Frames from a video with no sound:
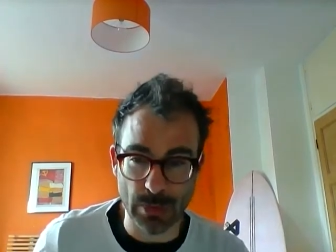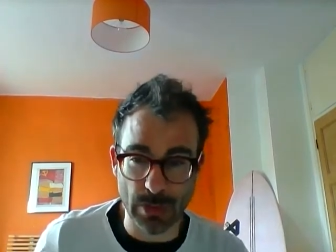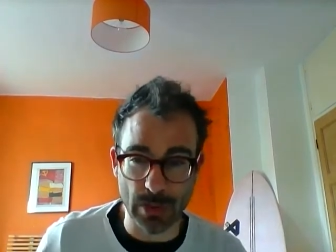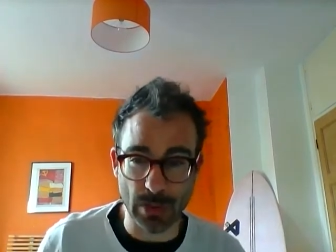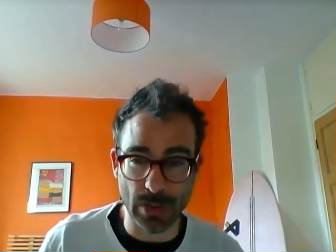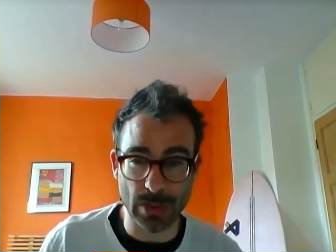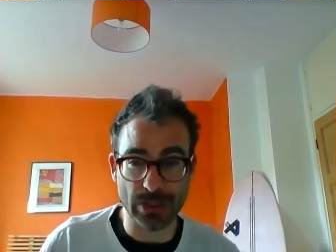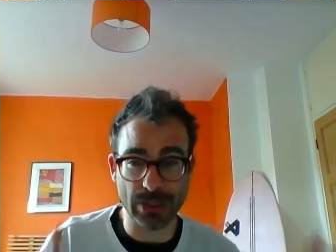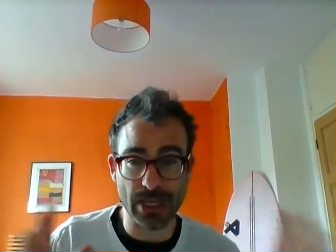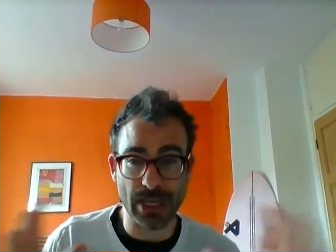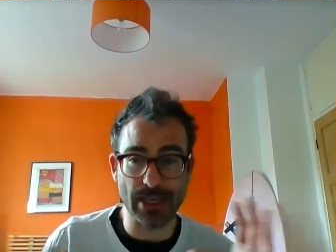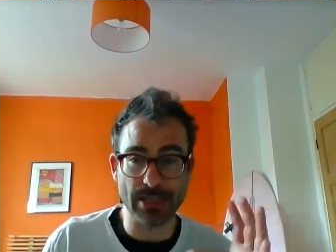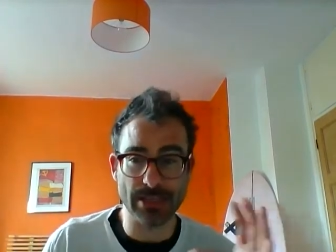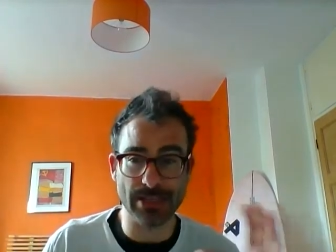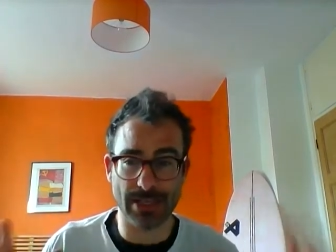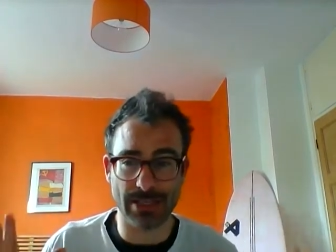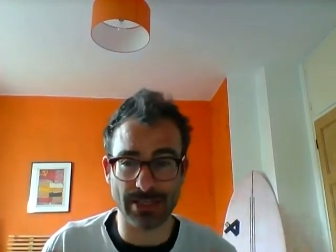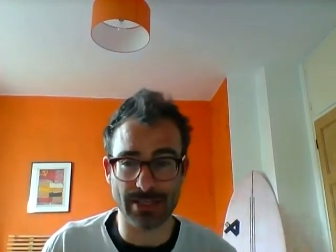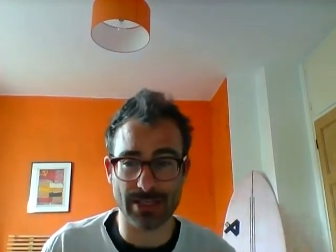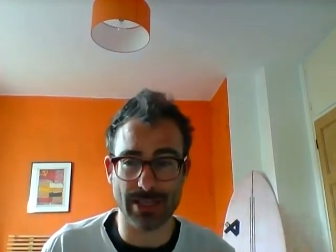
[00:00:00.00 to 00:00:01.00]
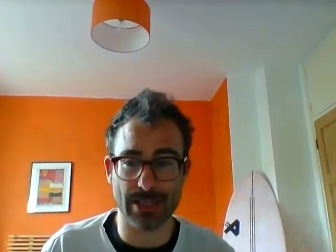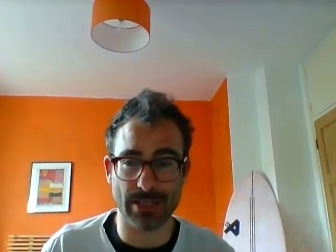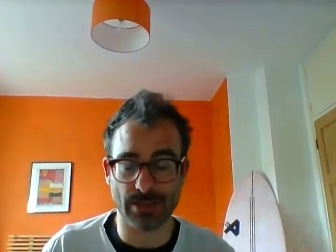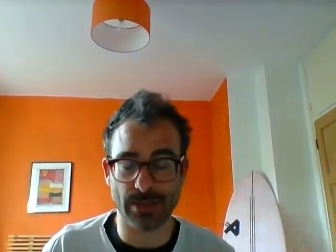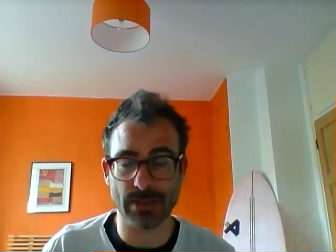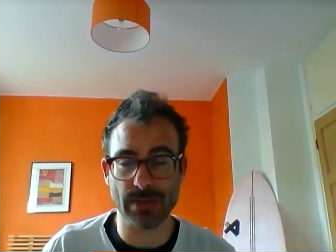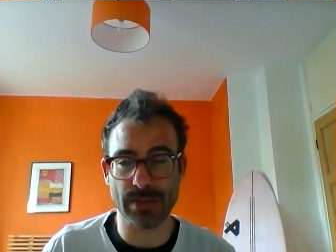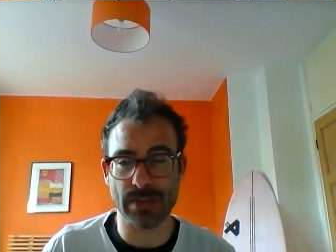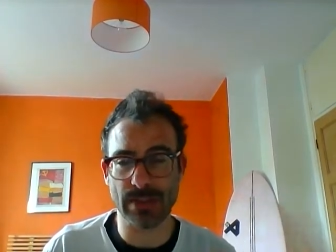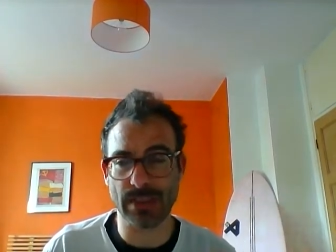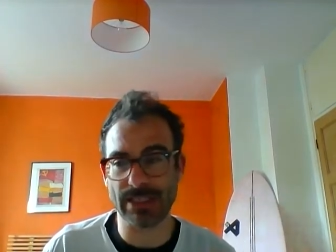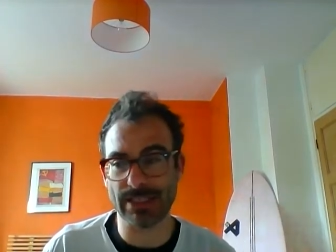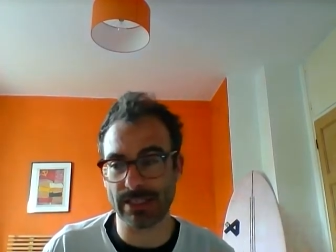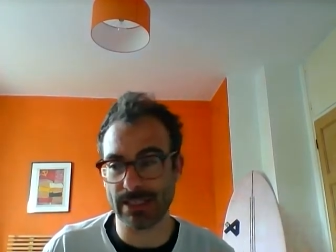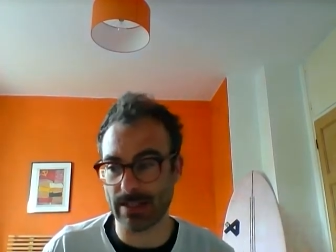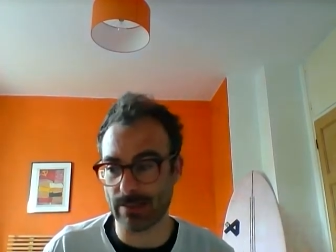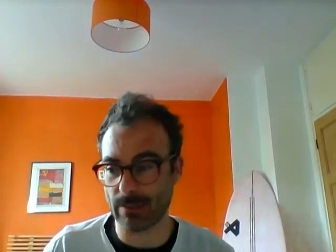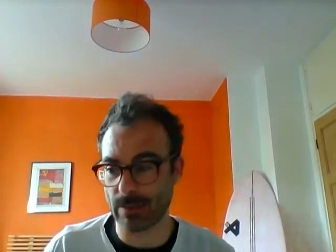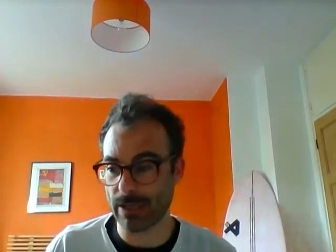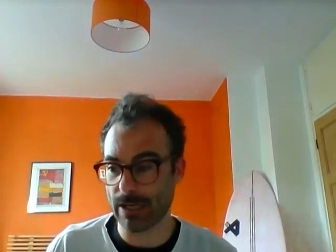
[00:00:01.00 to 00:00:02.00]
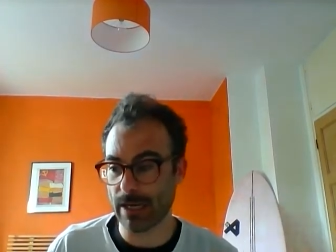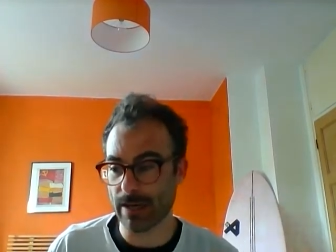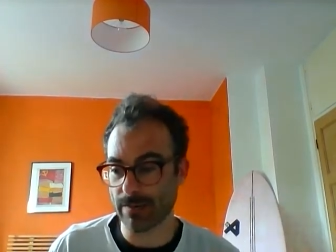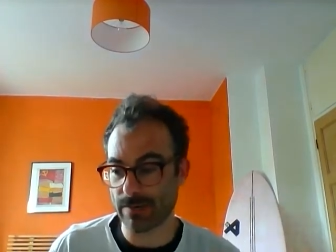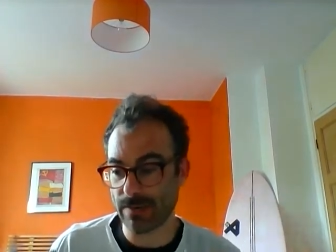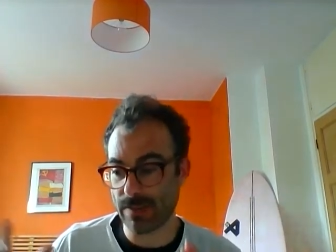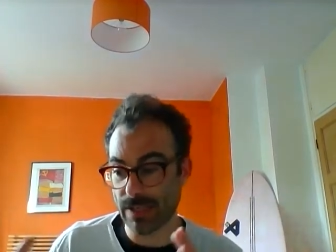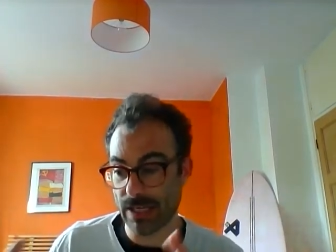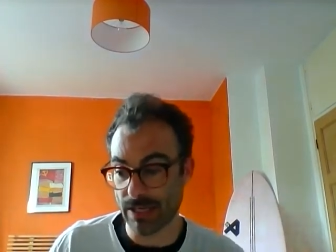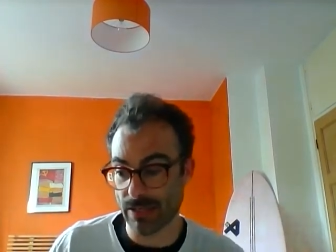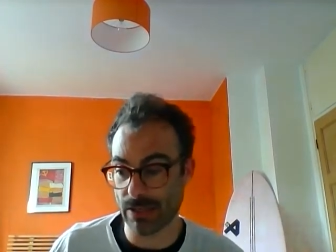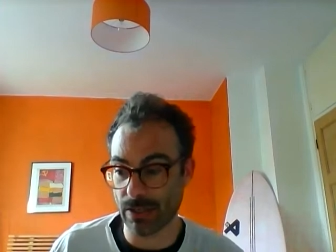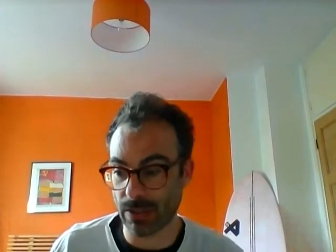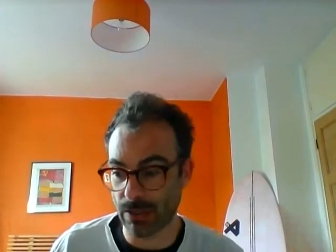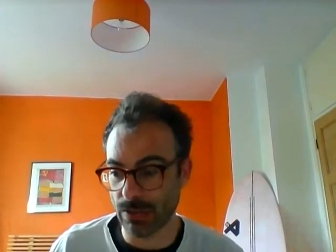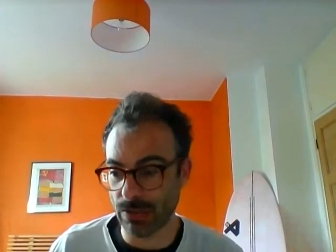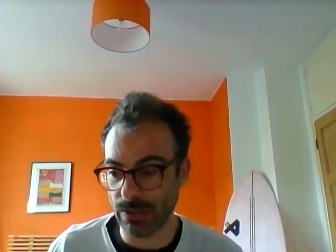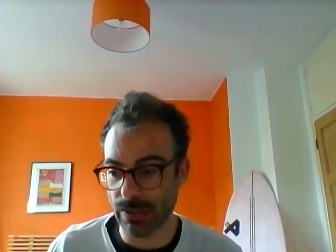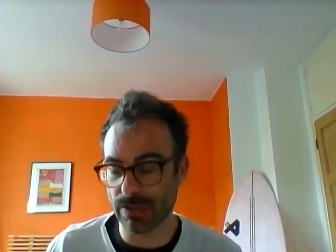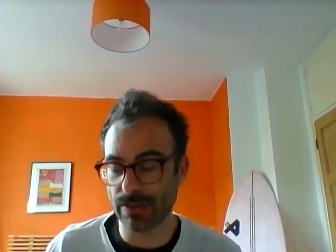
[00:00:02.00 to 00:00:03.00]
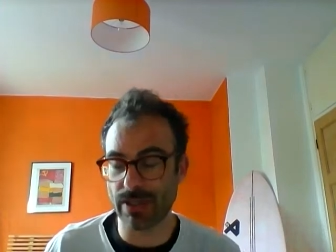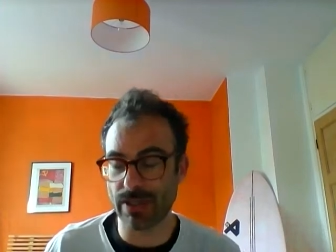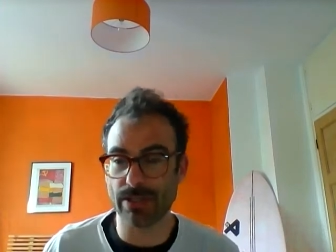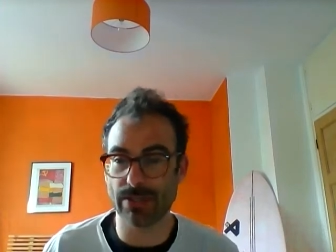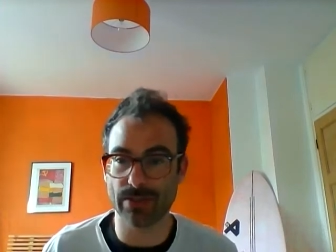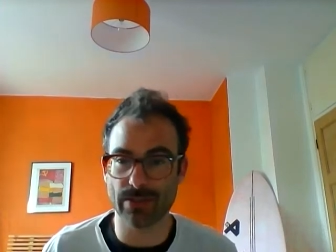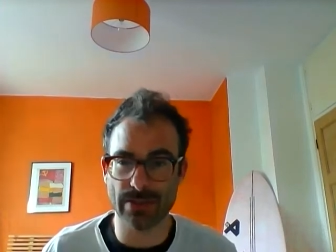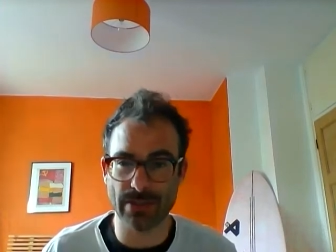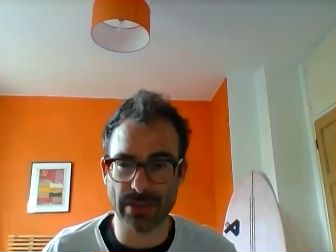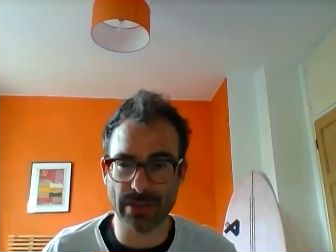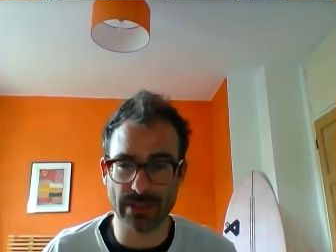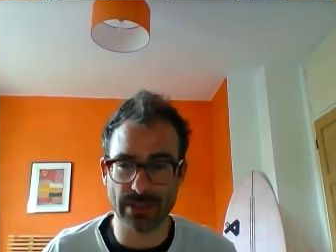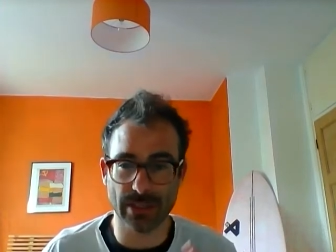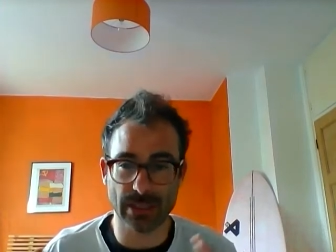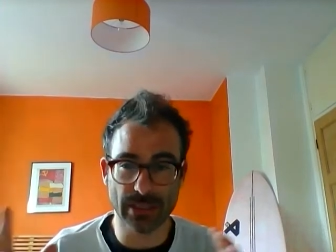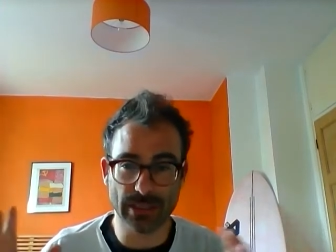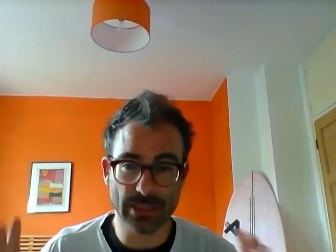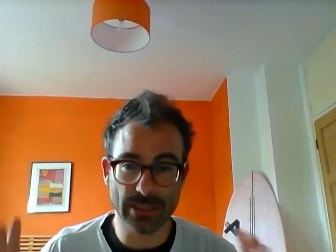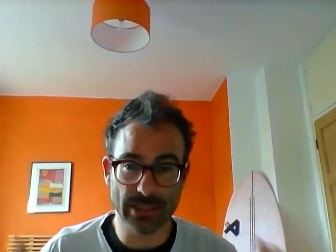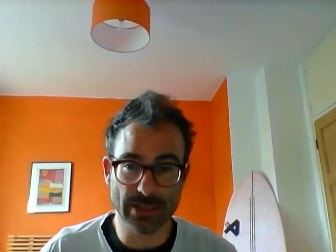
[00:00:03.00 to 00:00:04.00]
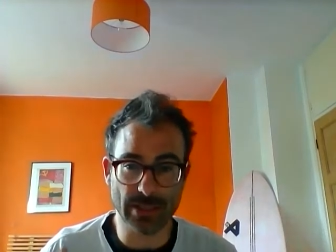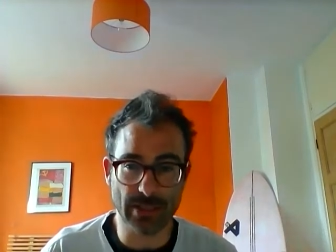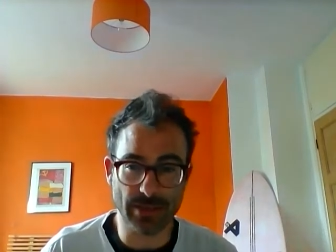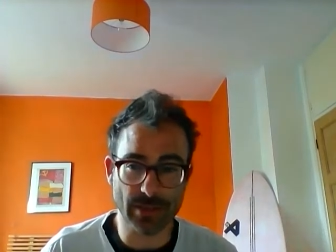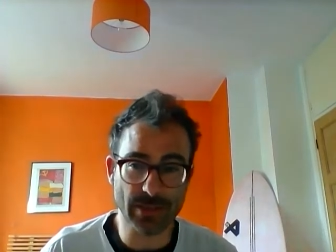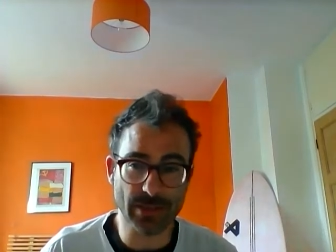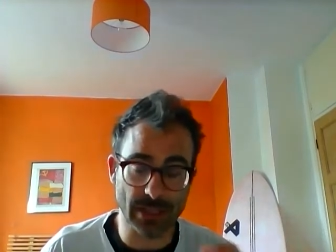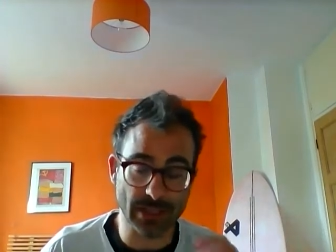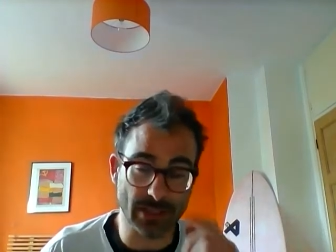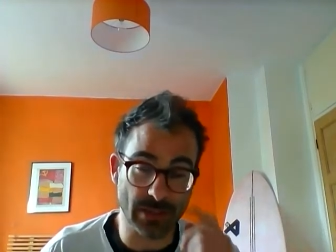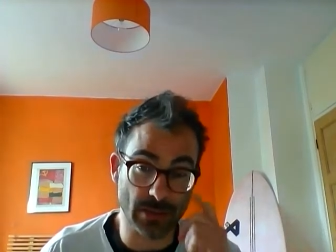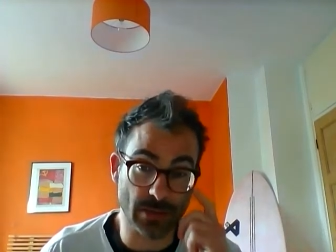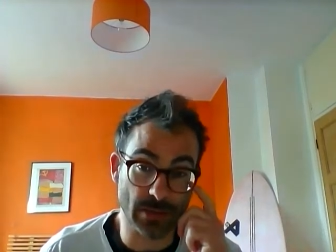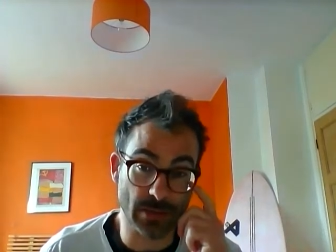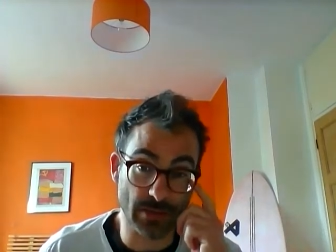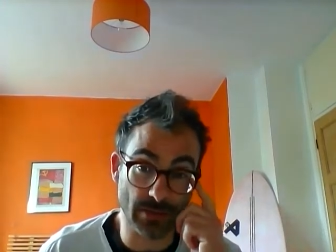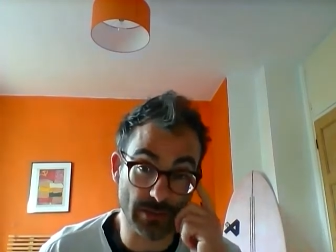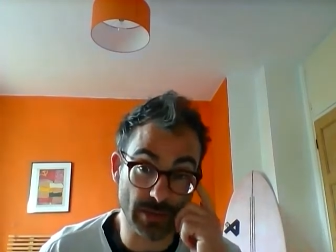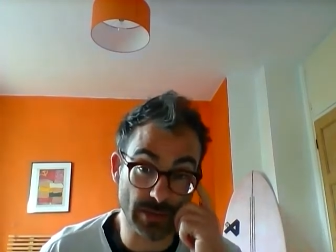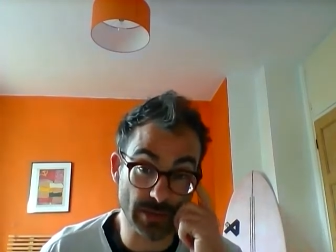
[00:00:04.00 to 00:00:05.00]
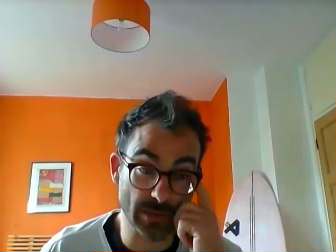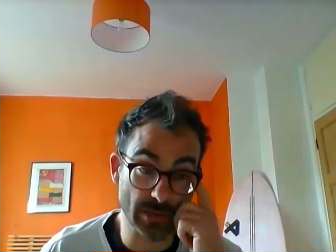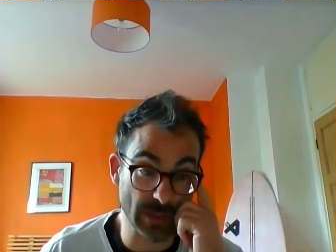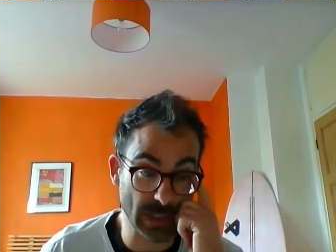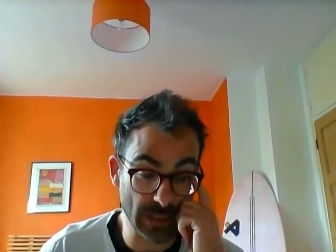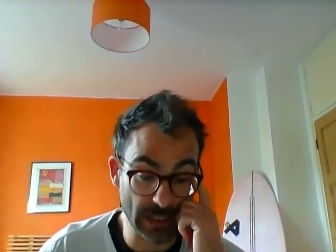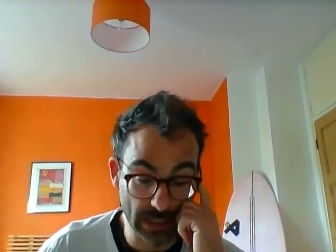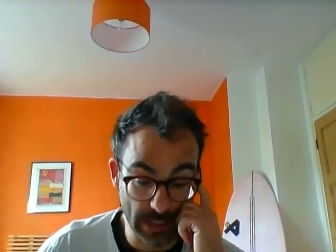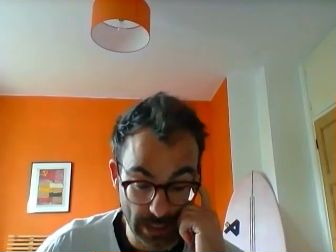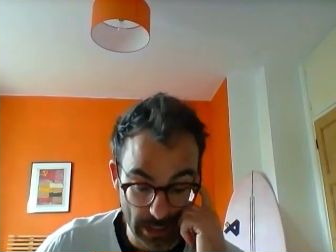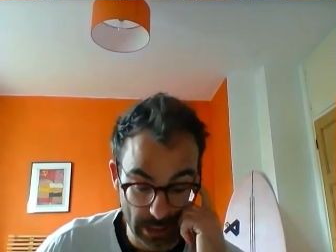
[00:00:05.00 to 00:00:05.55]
where they're going to change the constituencies and they were going to have 600 constituencies instead of 650.